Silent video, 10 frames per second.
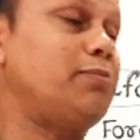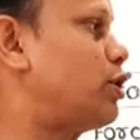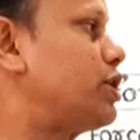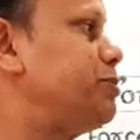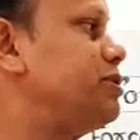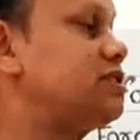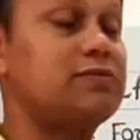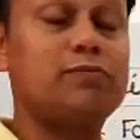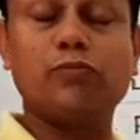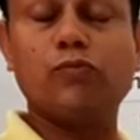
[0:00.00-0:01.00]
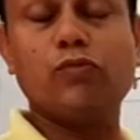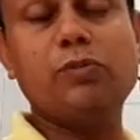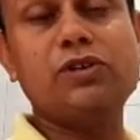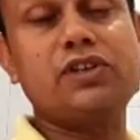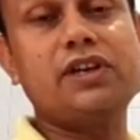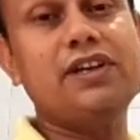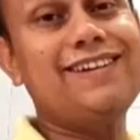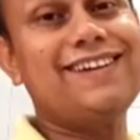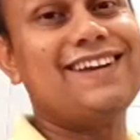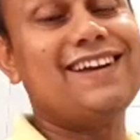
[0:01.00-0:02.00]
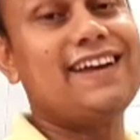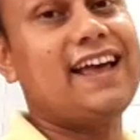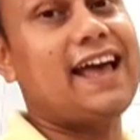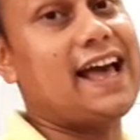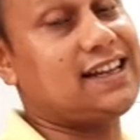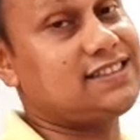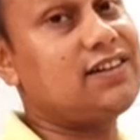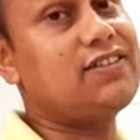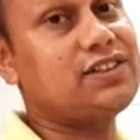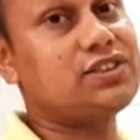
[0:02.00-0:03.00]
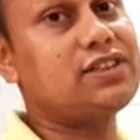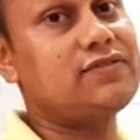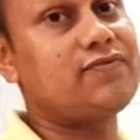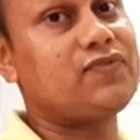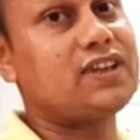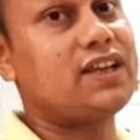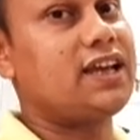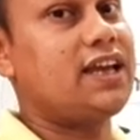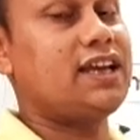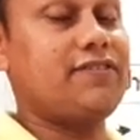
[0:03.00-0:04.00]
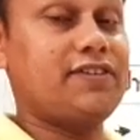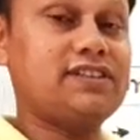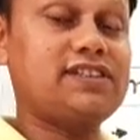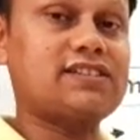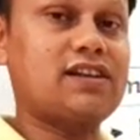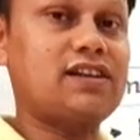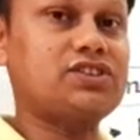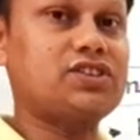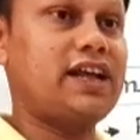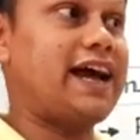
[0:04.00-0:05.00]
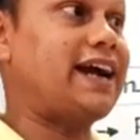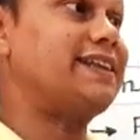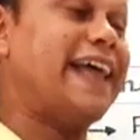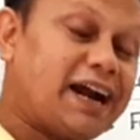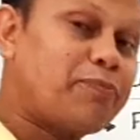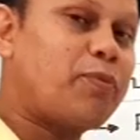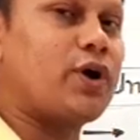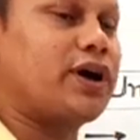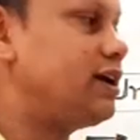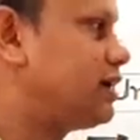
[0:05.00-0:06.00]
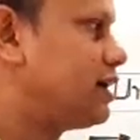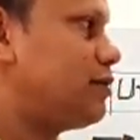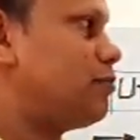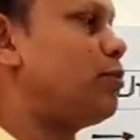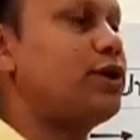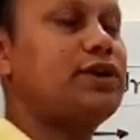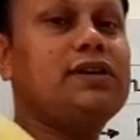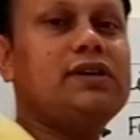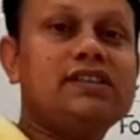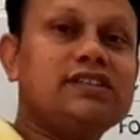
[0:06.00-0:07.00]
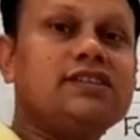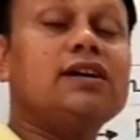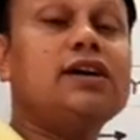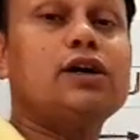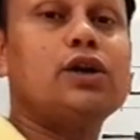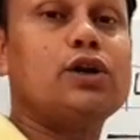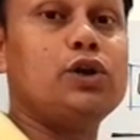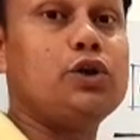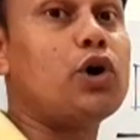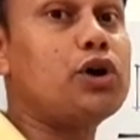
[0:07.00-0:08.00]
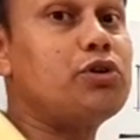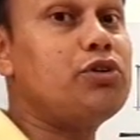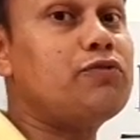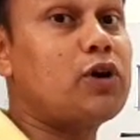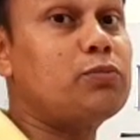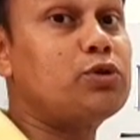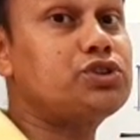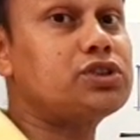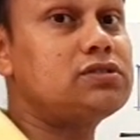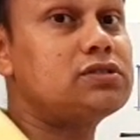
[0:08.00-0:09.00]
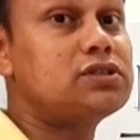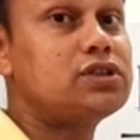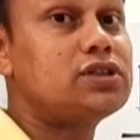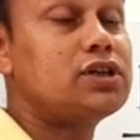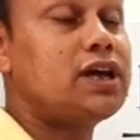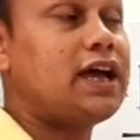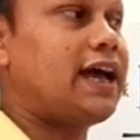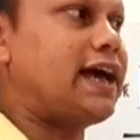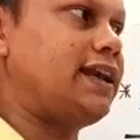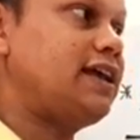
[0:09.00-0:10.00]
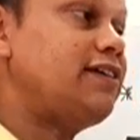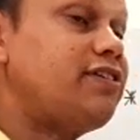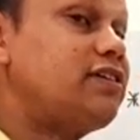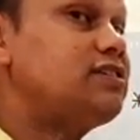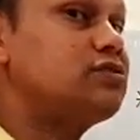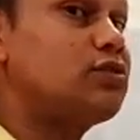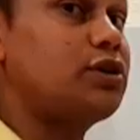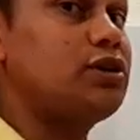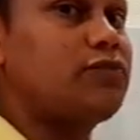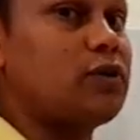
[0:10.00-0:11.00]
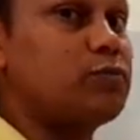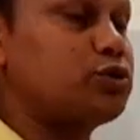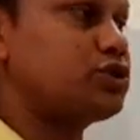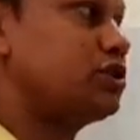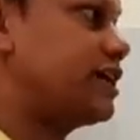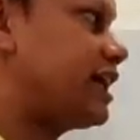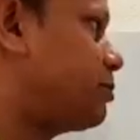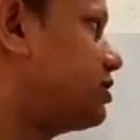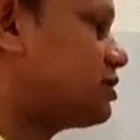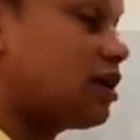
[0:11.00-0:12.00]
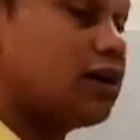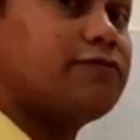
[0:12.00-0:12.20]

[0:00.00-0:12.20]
body will be said in acceleration. If it is acceleration, at that point body is in the non-uniform motion, and if it is non-uniform motion, that means a